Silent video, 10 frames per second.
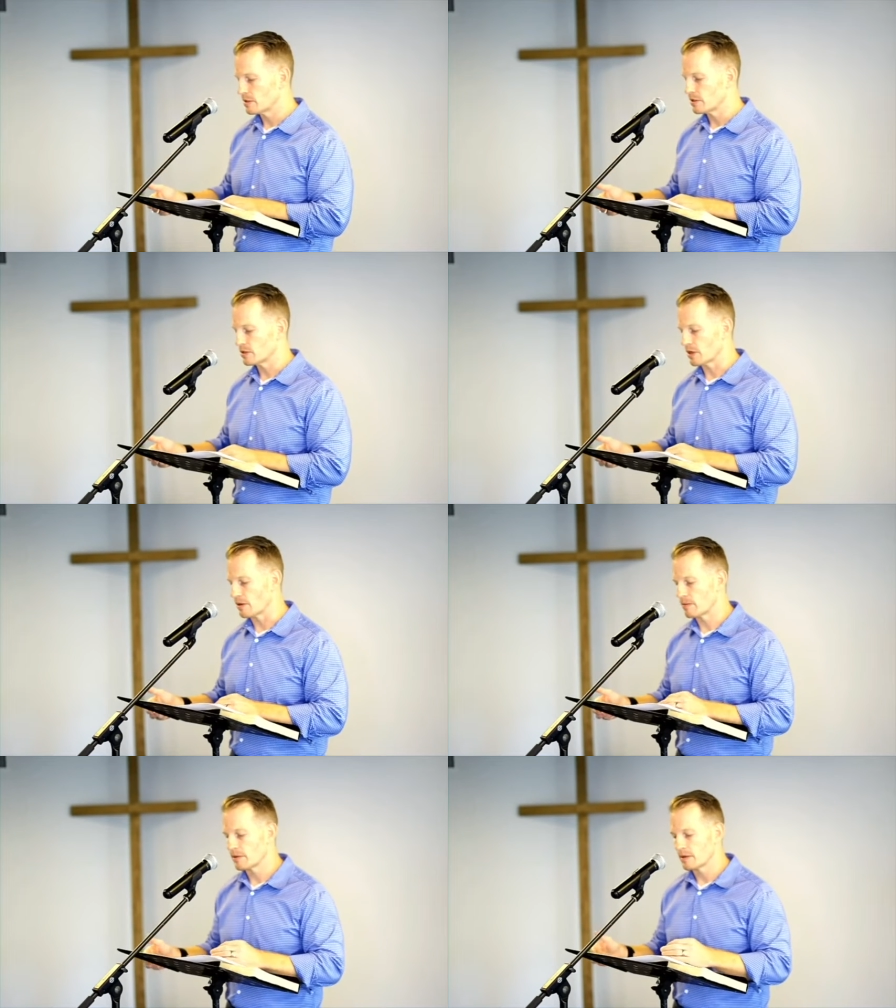
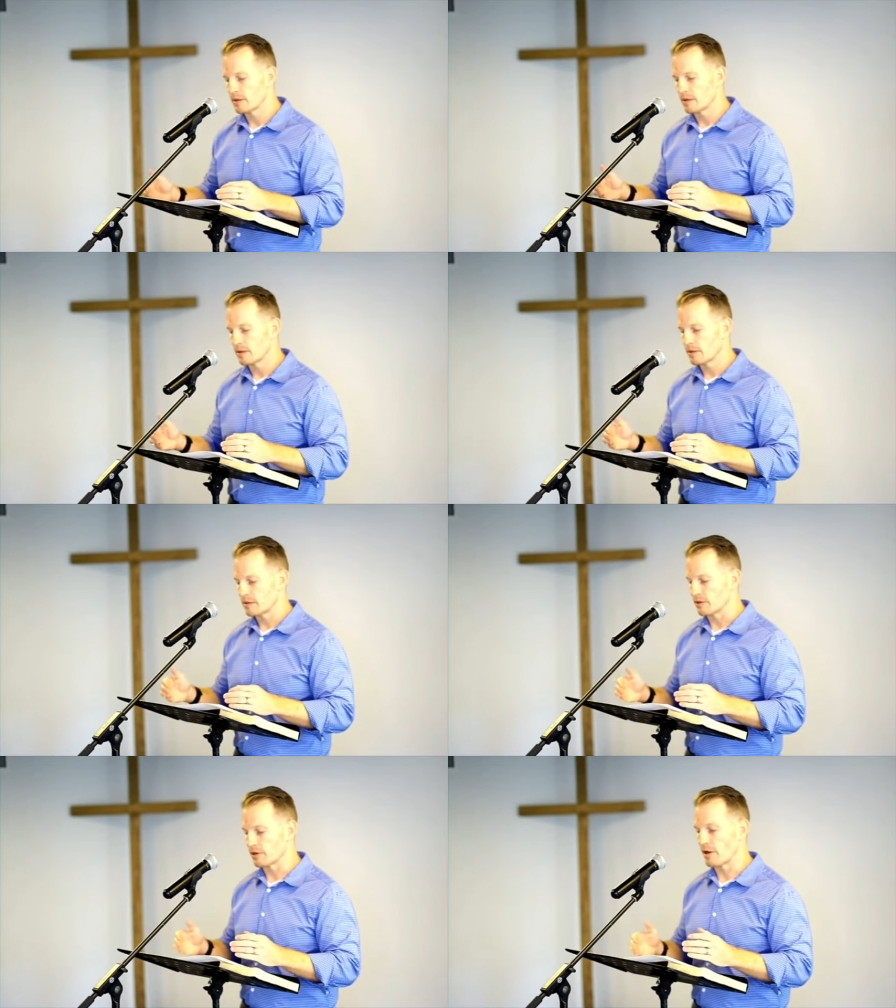so
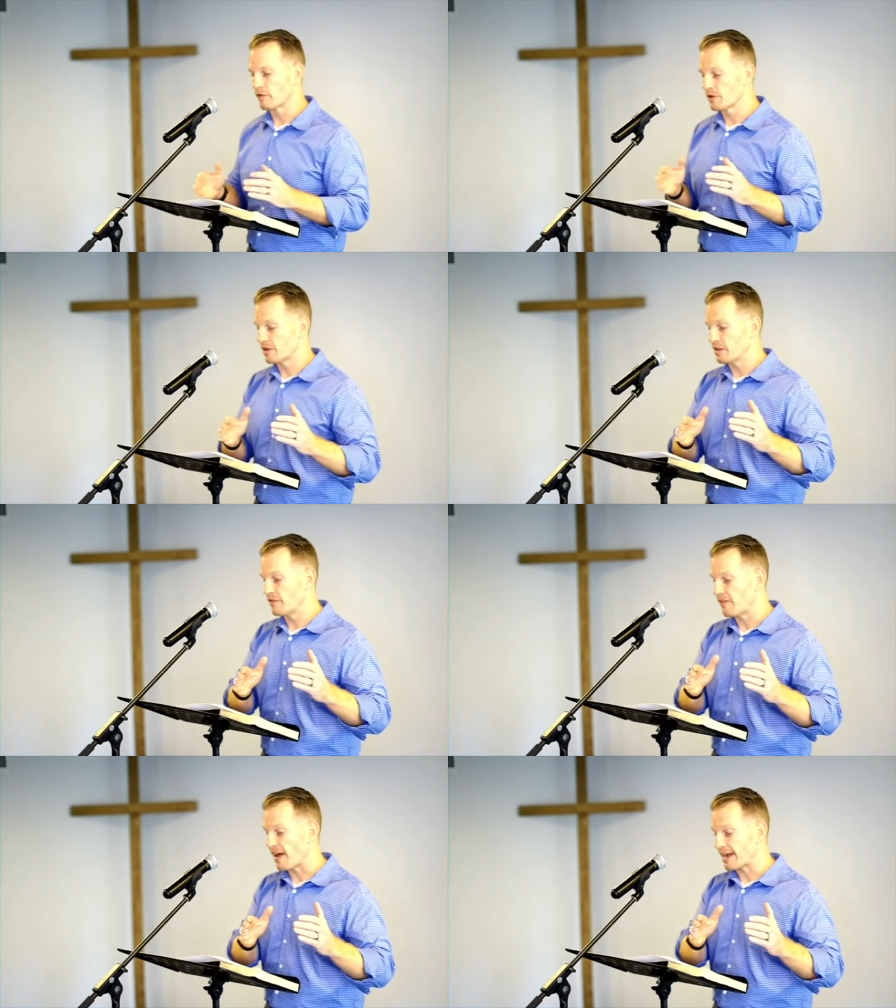they're overlooking the
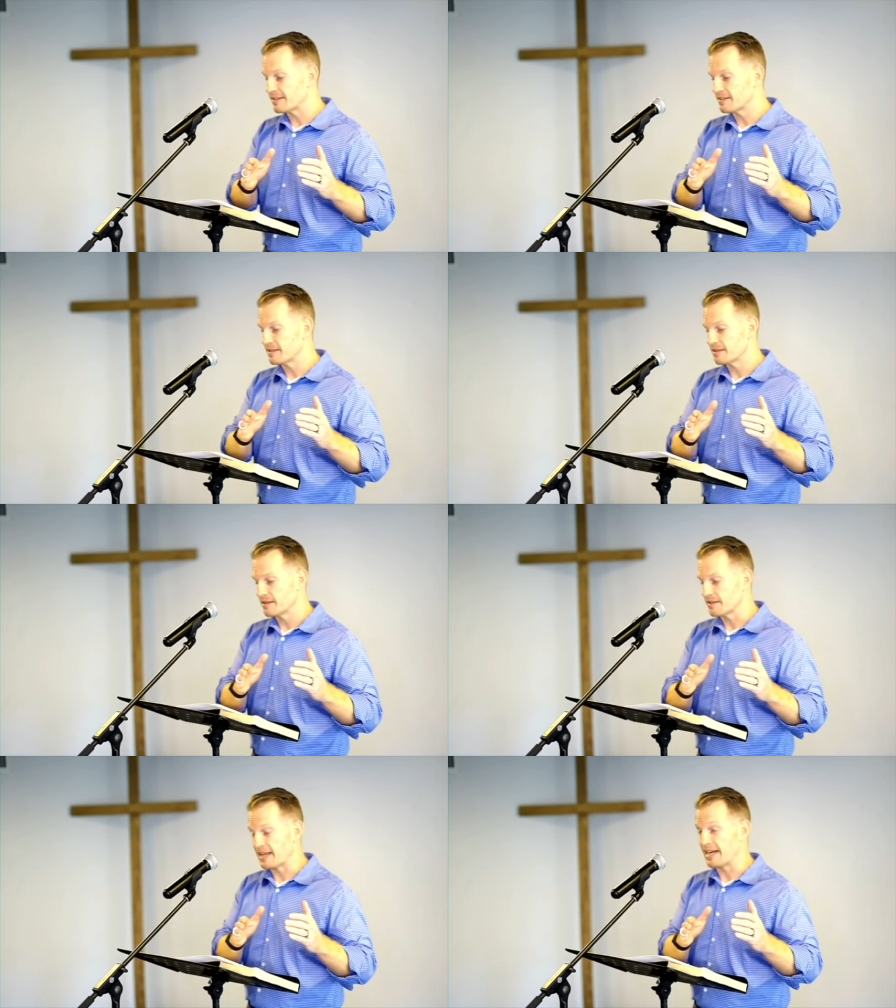fact
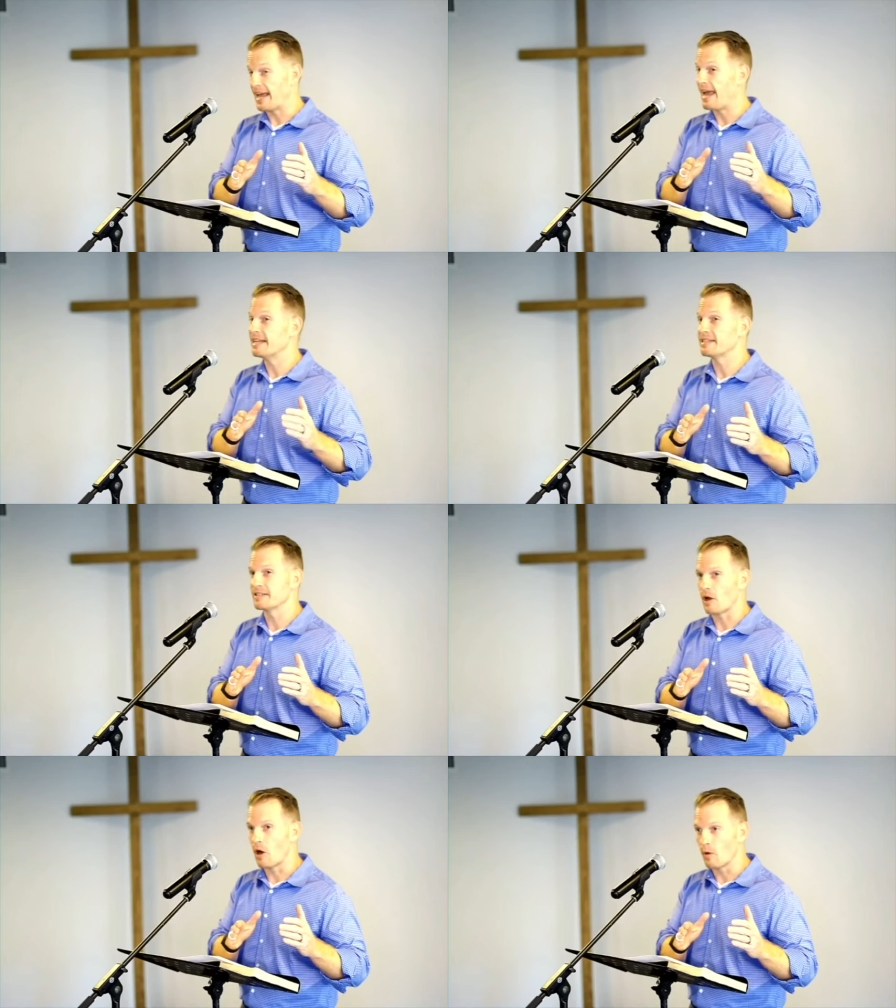that it hasn't
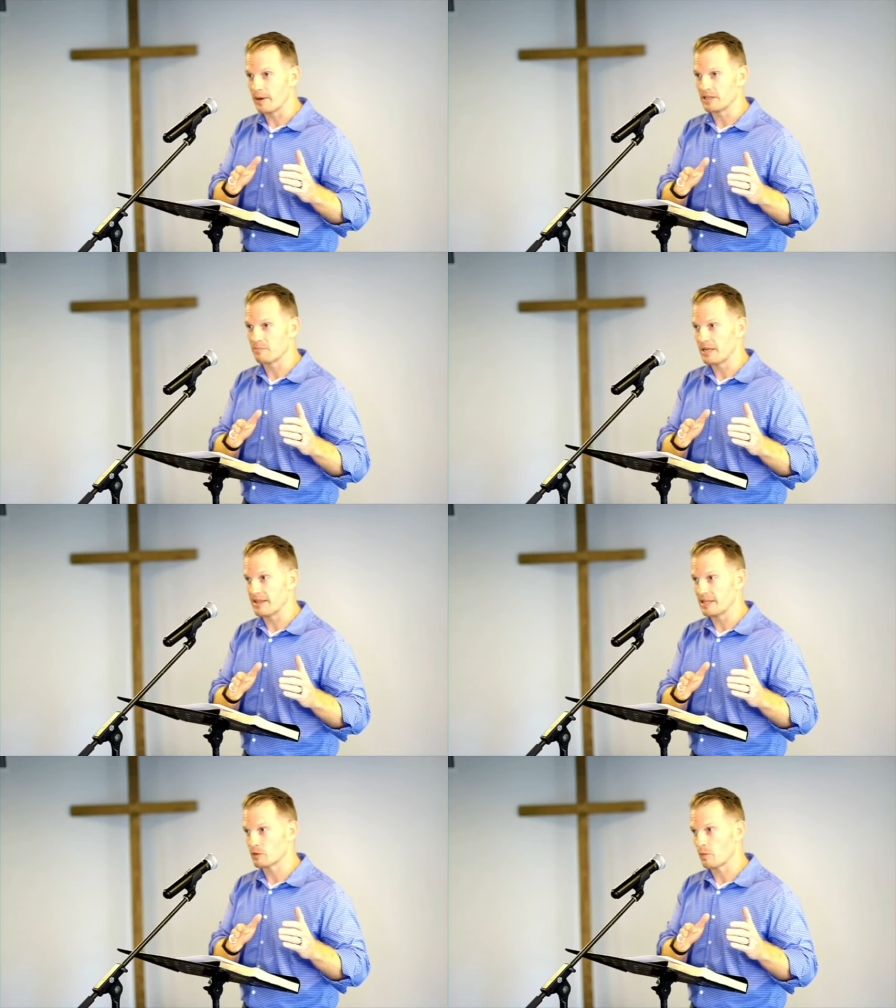always been
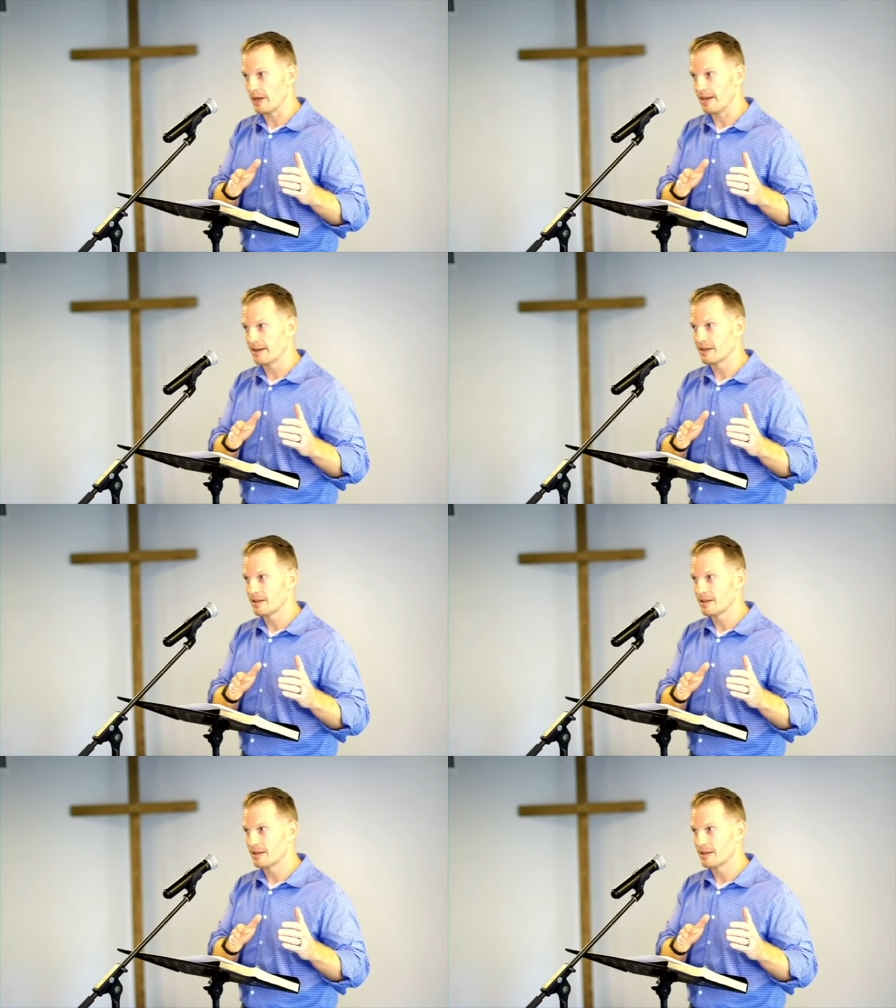this way.